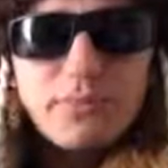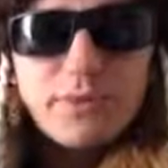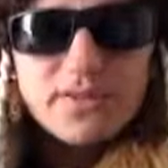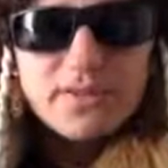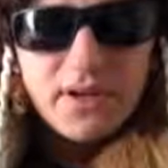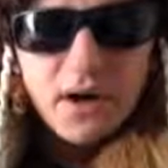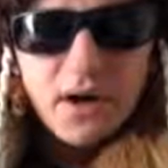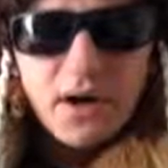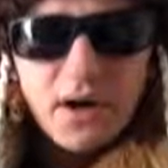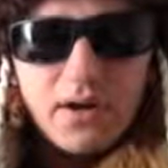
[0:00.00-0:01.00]
Bands
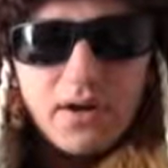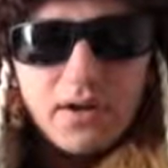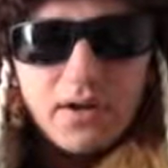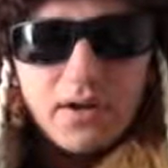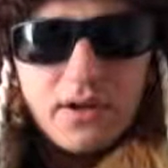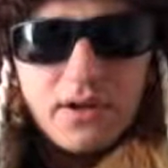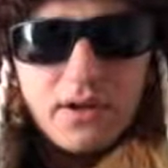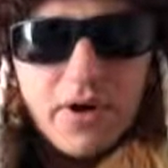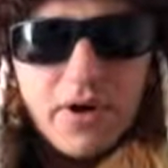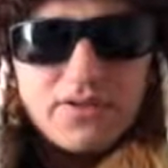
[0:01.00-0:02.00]
are
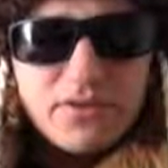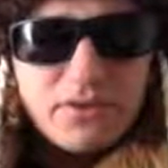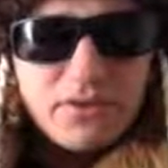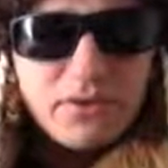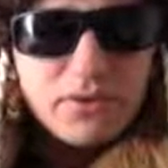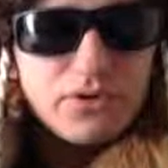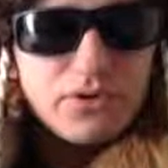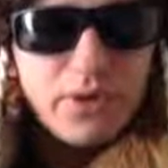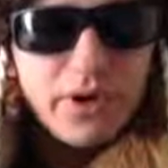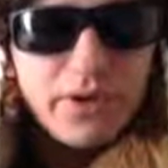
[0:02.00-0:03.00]
best of
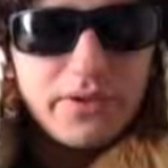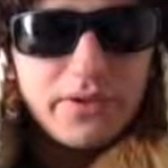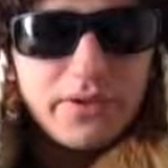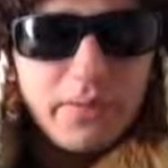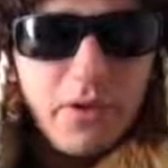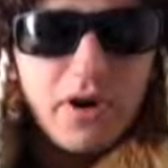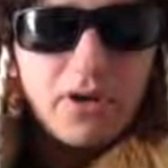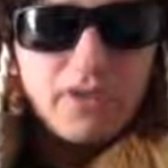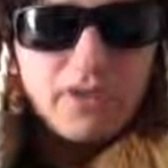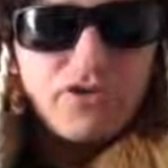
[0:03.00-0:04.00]
use when the
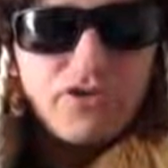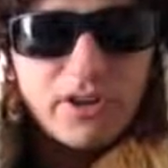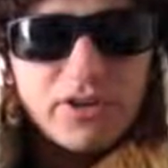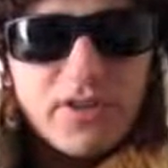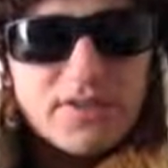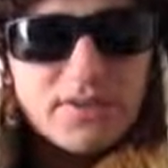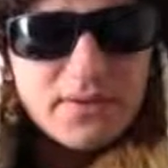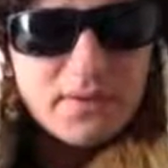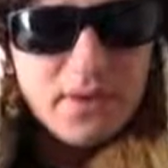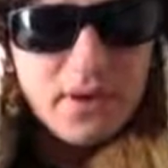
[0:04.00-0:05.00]
market is trendless,
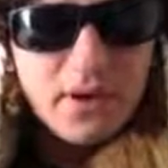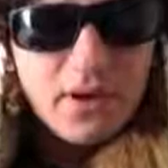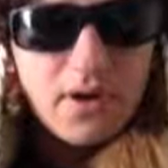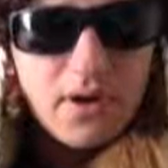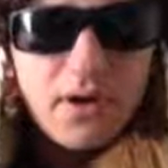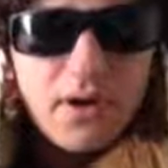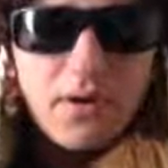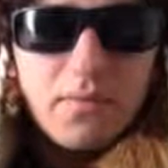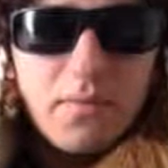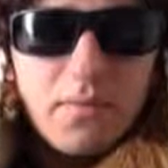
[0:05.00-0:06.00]

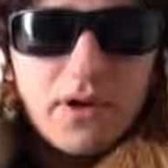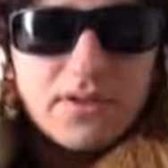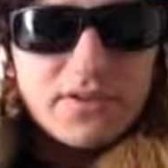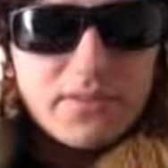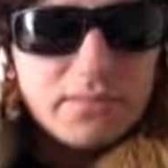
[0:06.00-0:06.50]
but